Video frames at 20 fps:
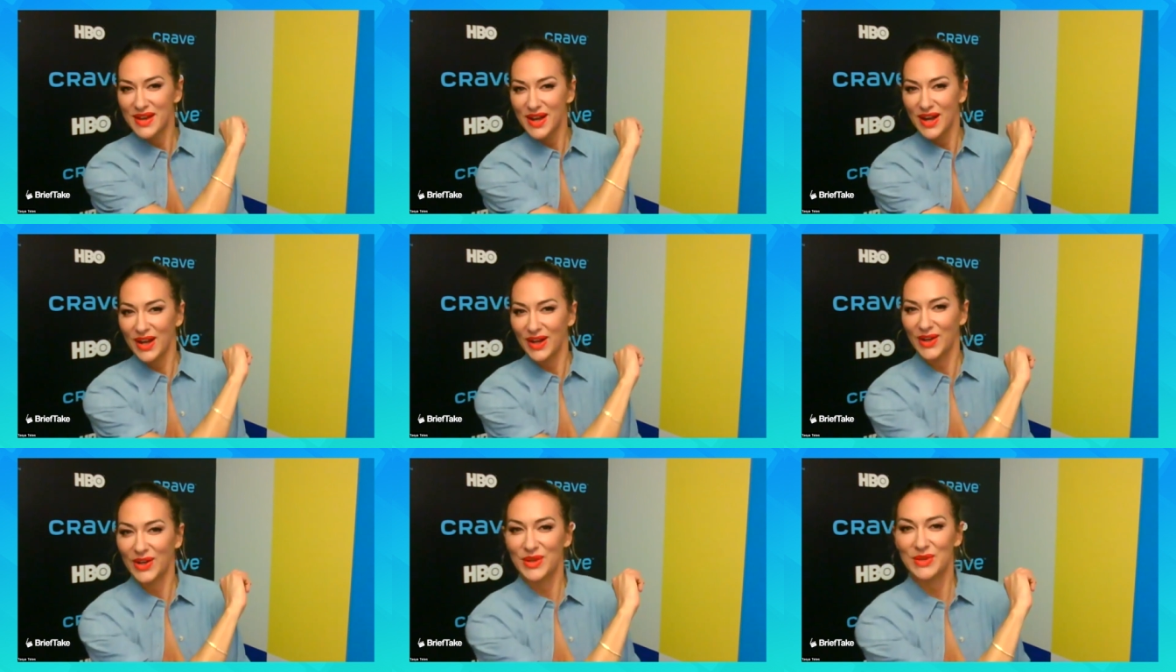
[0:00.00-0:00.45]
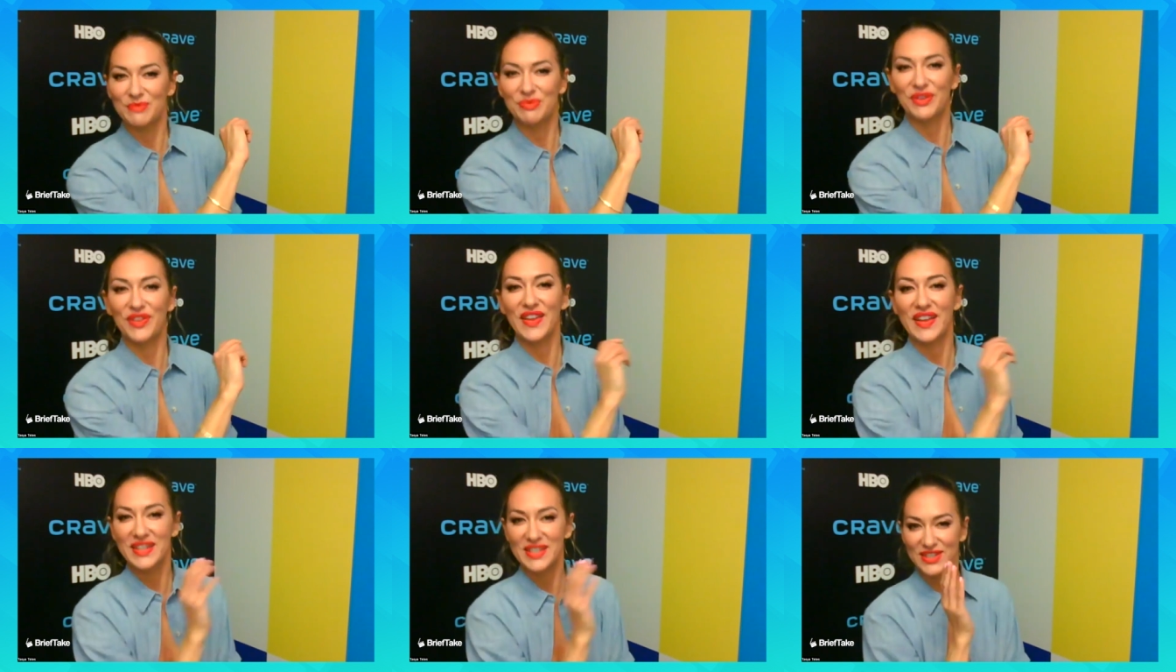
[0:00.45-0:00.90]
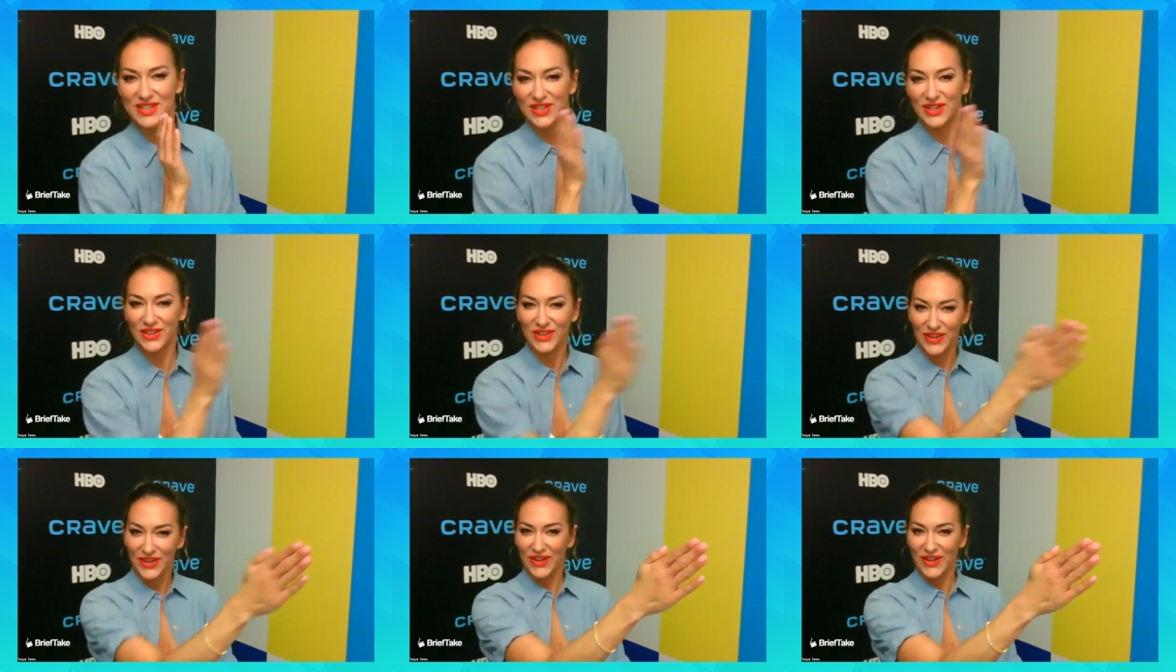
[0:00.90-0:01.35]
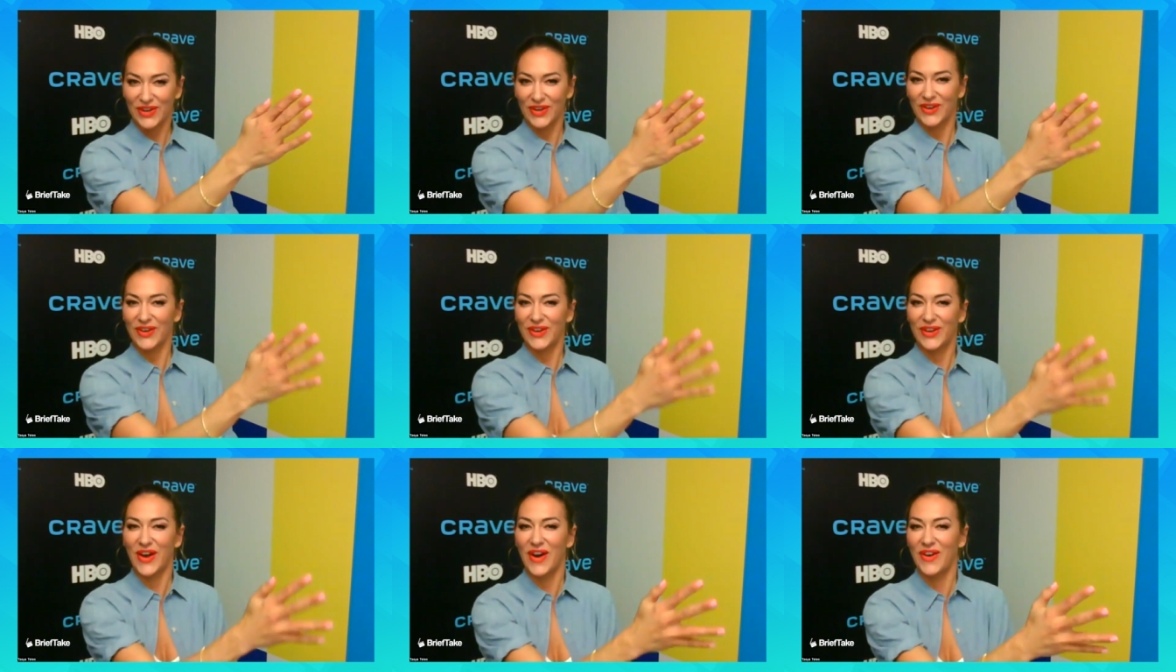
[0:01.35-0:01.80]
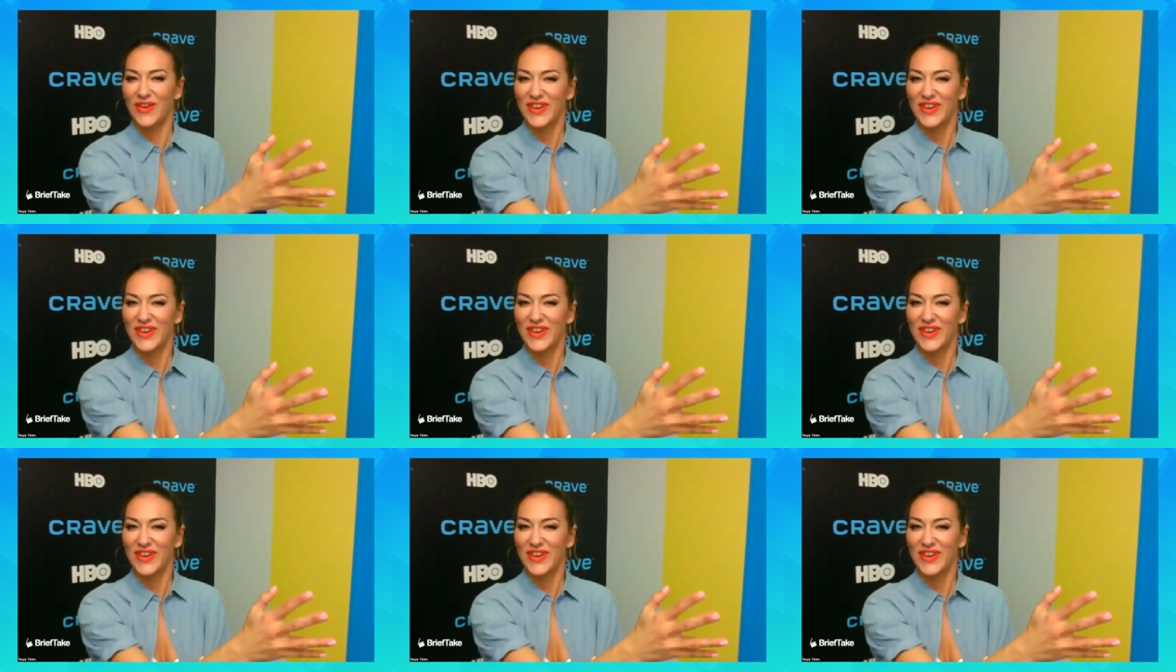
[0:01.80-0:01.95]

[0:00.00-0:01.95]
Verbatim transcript: a good place to look or go